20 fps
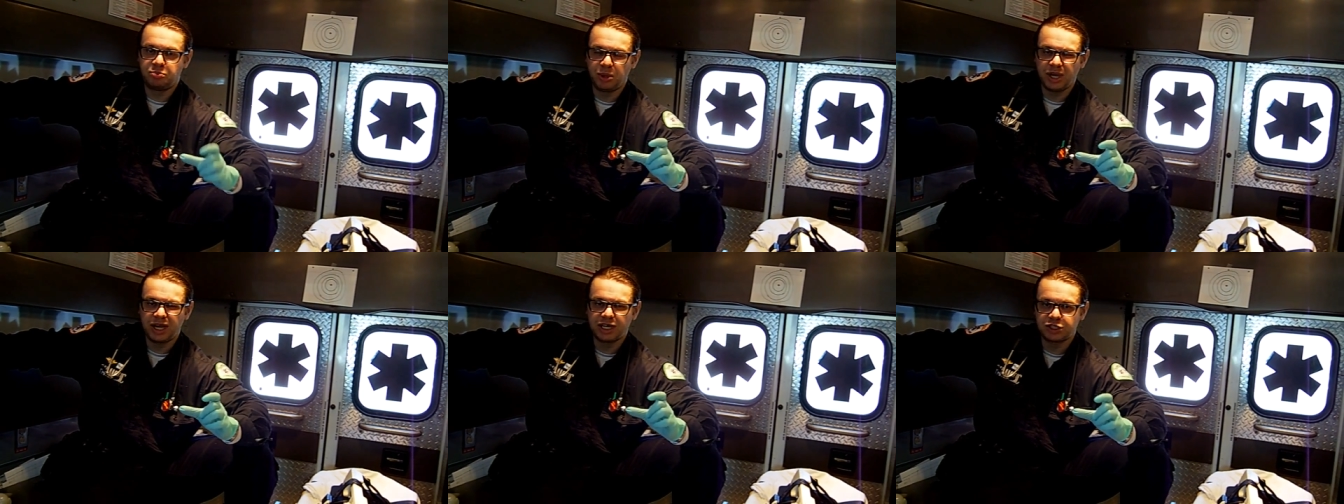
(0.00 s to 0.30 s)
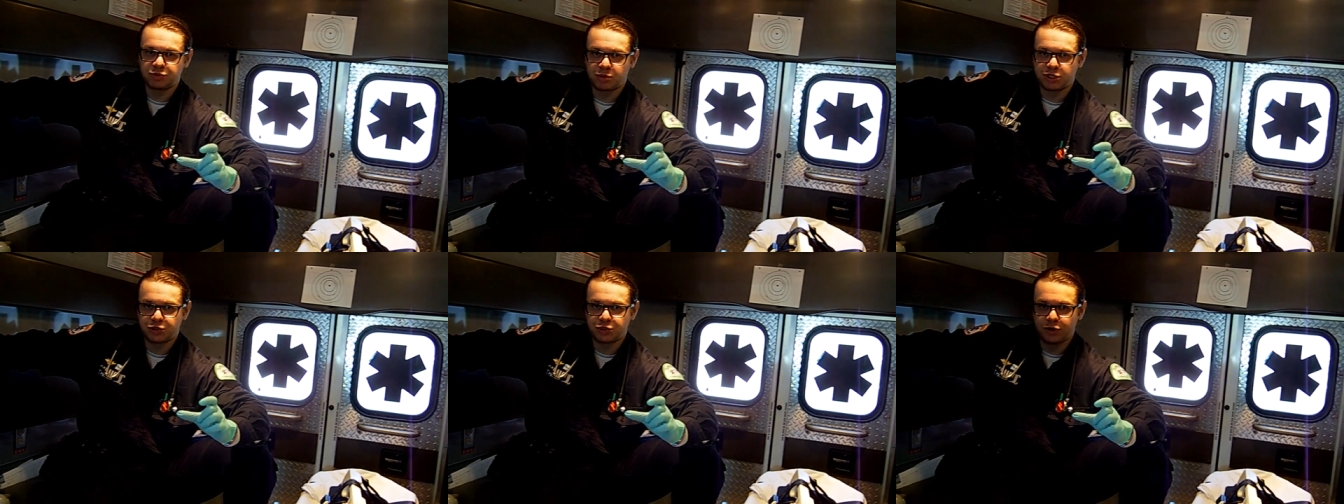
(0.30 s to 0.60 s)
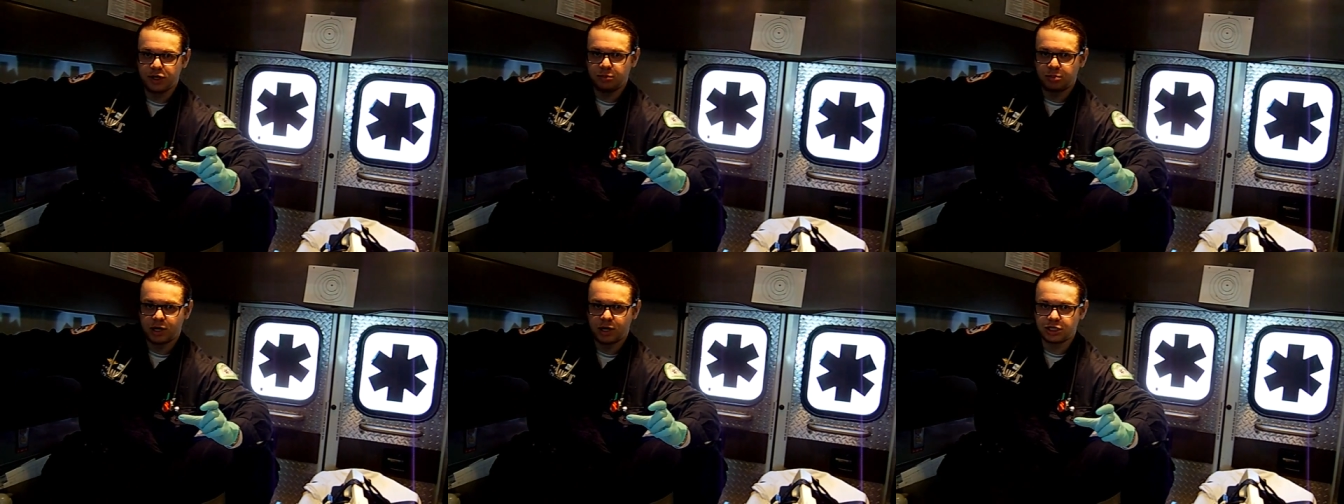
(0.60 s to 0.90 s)
peak
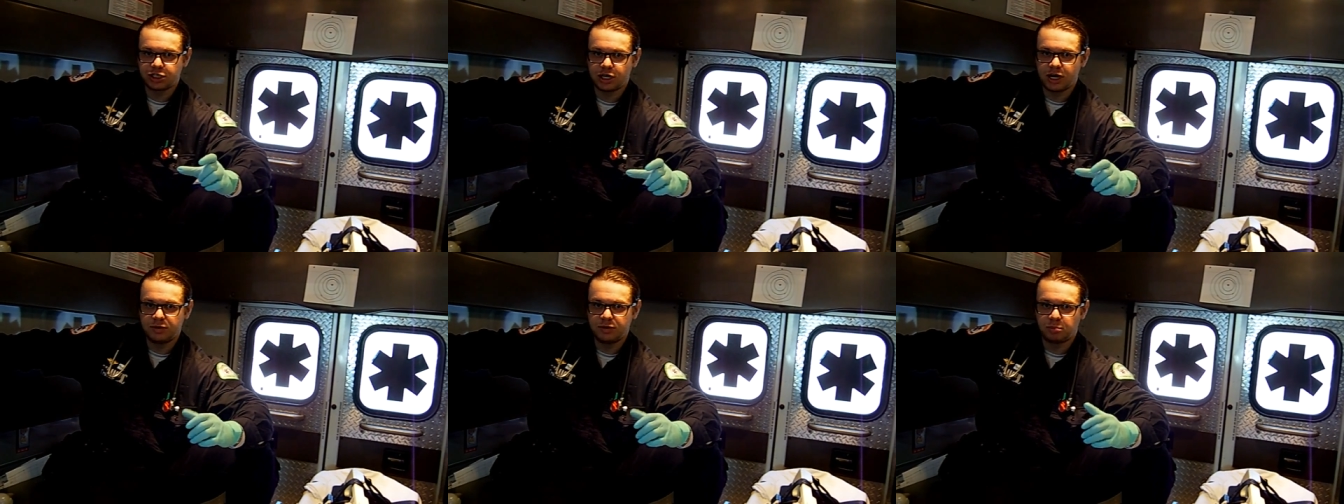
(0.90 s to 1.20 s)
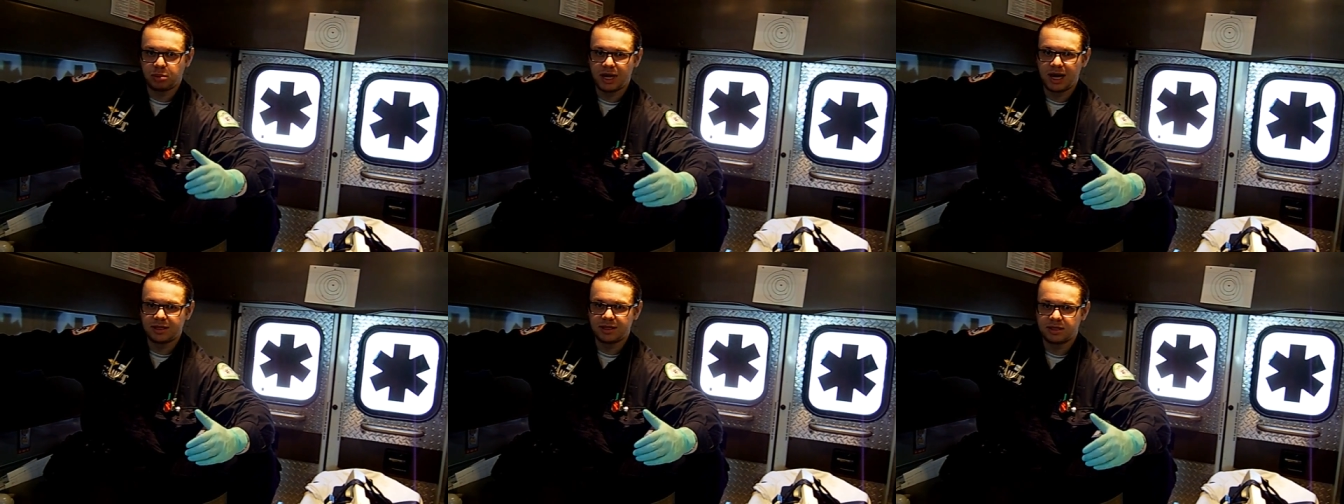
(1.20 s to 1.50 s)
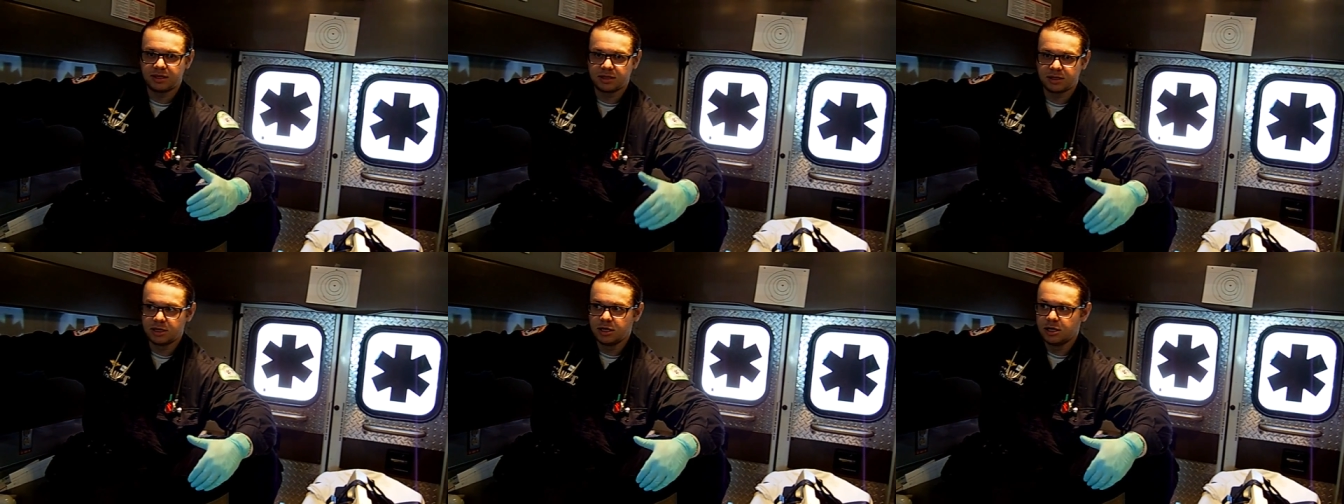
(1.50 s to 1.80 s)
inspiratory pressure and PLET.
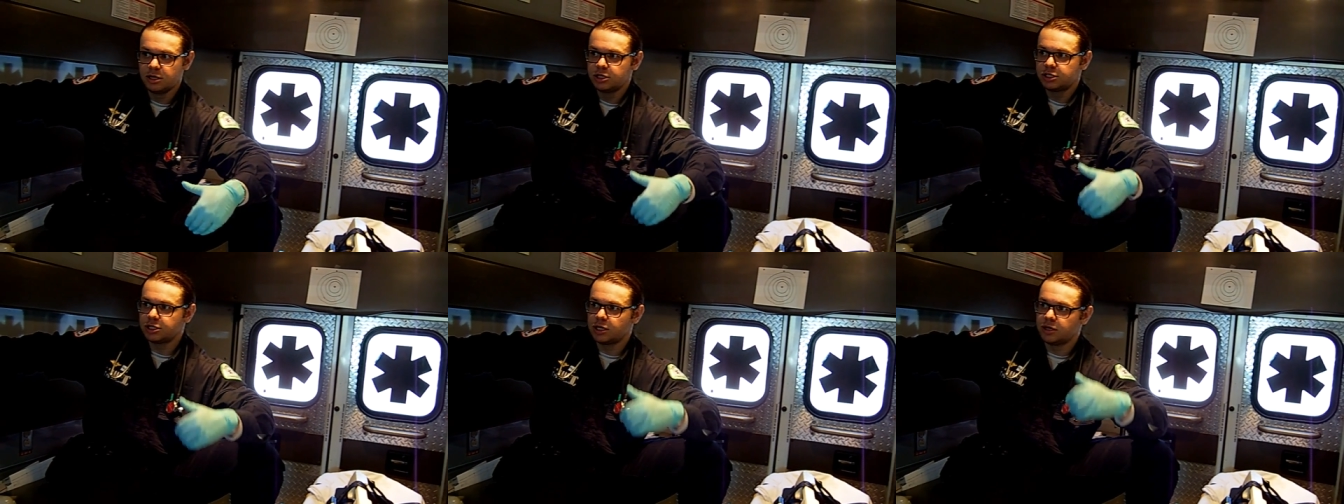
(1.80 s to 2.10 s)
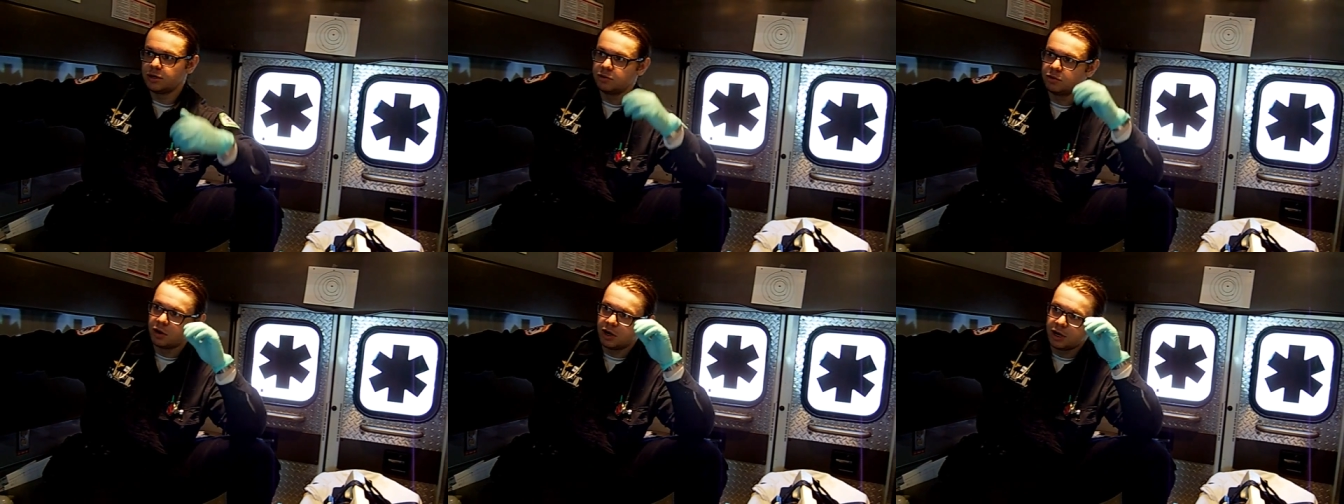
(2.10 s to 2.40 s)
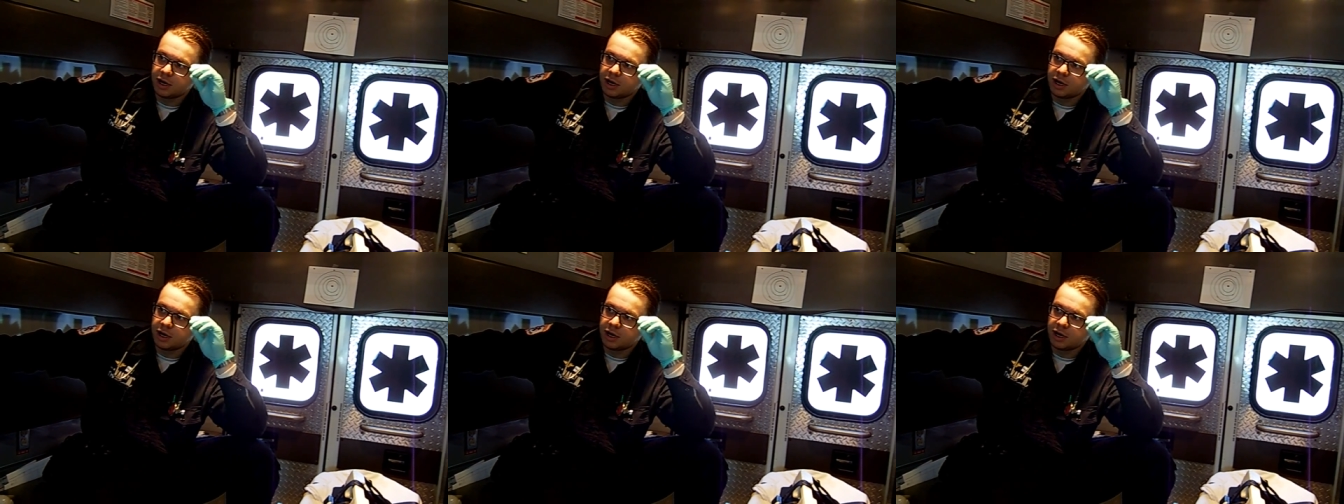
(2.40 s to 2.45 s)
So